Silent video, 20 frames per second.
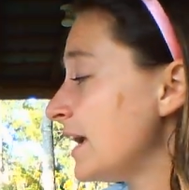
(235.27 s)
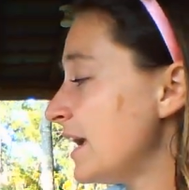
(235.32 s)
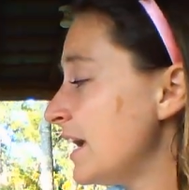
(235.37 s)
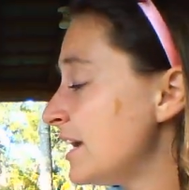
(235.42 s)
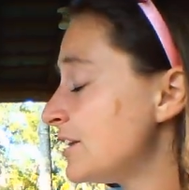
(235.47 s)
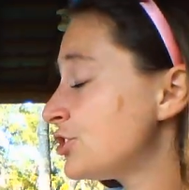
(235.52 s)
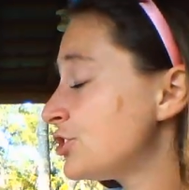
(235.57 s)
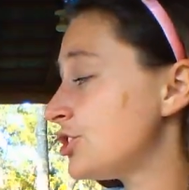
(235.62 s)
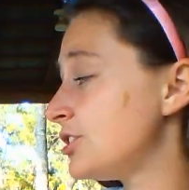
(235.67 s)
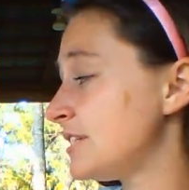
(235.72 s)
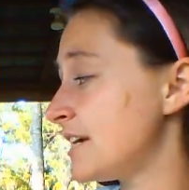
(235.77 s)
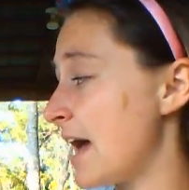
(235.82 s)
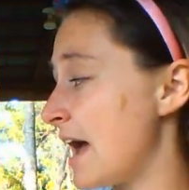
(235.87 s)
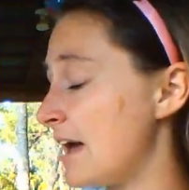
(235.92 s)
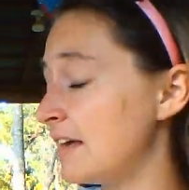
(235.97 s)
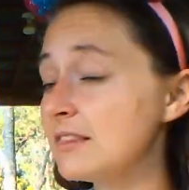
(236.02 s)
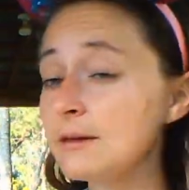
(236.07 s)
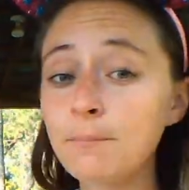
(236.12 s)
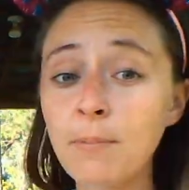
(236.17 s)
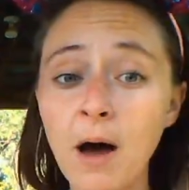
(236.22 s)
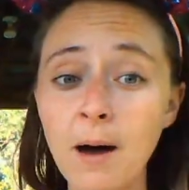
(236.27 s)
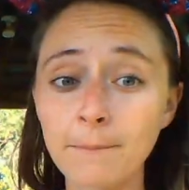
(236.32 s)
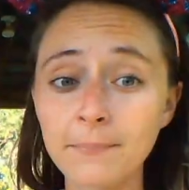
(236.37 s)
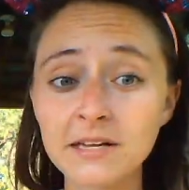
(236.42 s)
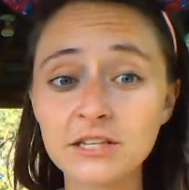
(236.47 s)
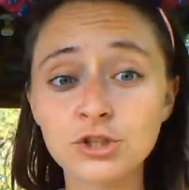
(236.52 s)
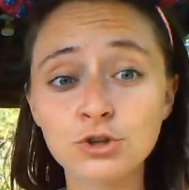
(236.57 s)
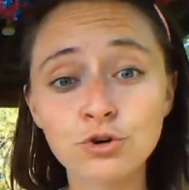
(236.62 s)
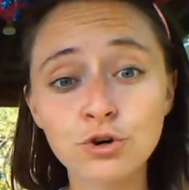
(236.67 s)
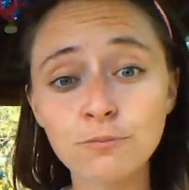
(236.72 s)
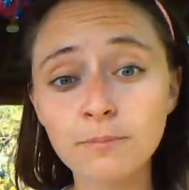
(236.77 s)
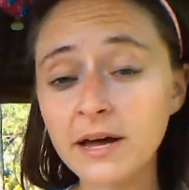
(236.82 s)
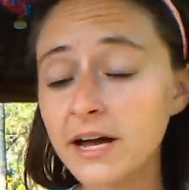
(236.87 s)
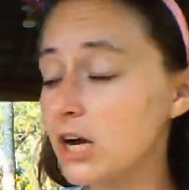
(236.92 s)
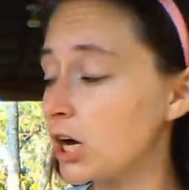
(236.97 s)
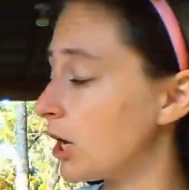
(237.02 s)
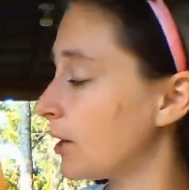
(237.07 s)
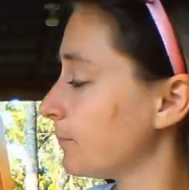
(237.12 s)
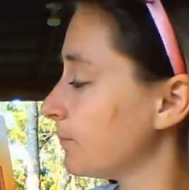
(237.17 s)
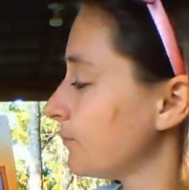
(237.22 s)
Each day the puppies grew
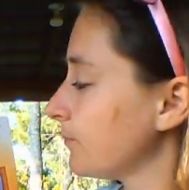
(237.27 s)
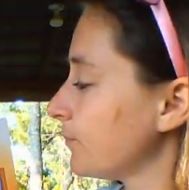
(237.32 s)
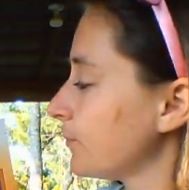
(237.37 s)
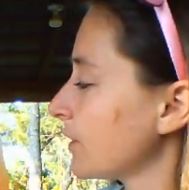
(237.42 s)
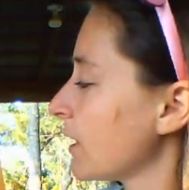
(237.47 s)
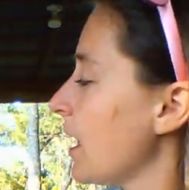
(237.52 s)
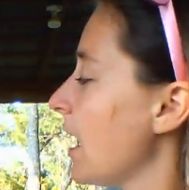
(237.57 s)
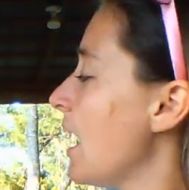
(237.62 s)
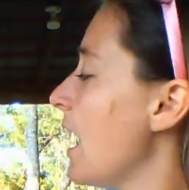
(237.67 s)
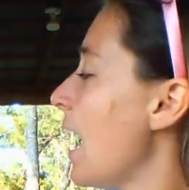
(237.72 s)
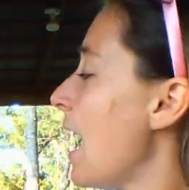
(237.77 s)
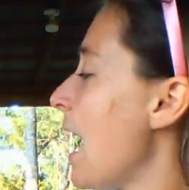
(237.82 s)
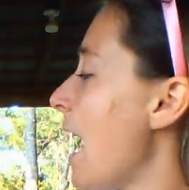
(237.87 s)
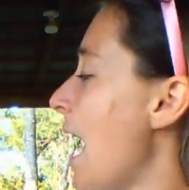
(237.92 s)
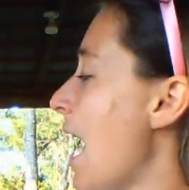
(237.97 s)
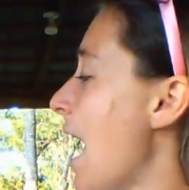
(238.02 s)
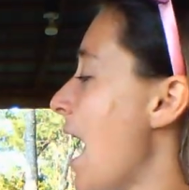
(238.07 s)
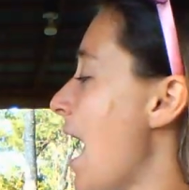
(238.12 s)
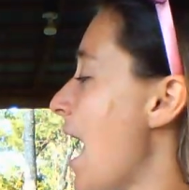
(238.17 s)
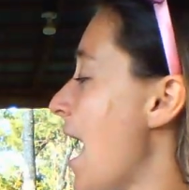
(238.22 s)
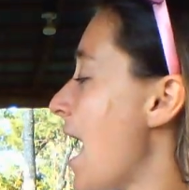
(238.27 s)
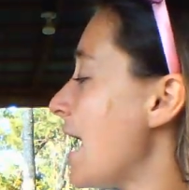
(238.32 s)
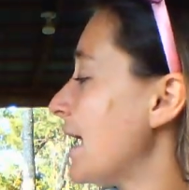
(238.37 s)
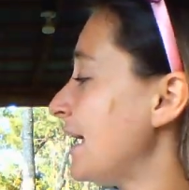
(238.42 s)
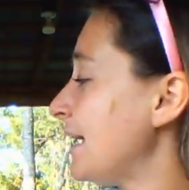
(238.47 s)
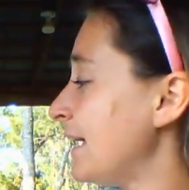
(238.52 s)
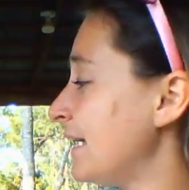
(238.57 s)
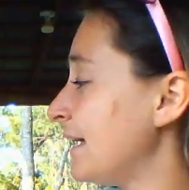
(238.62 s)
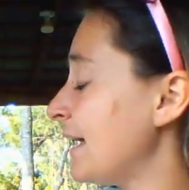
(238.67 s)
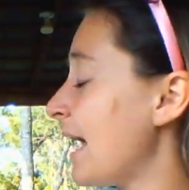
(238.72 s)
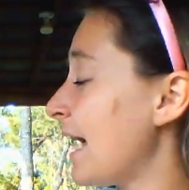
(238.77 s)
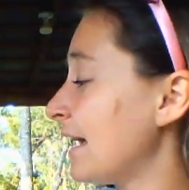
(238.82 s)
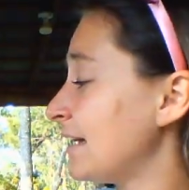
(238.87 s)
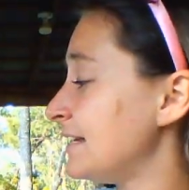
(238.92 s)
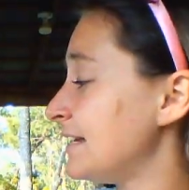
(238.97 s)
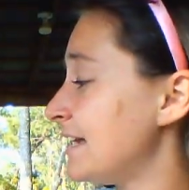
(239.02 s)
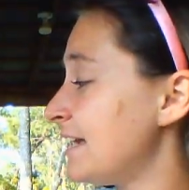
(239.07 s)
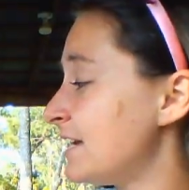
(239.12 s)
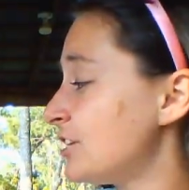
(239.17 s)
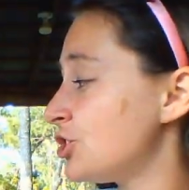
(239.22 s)
bigger,
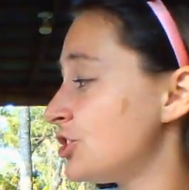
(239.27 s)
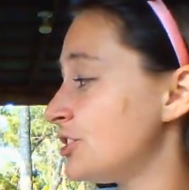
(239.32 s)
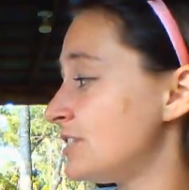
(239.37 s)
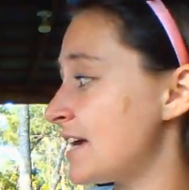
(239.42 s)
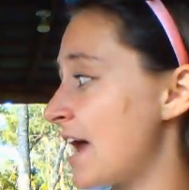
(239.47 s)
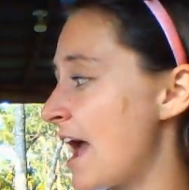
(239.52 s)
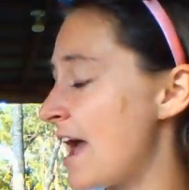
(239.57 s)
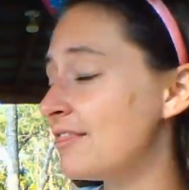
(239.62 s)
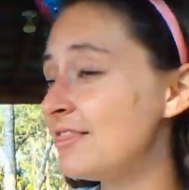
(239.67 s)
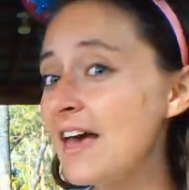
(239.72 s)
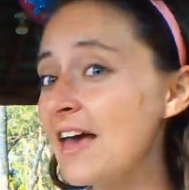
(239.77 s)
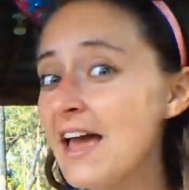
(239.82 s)
and each day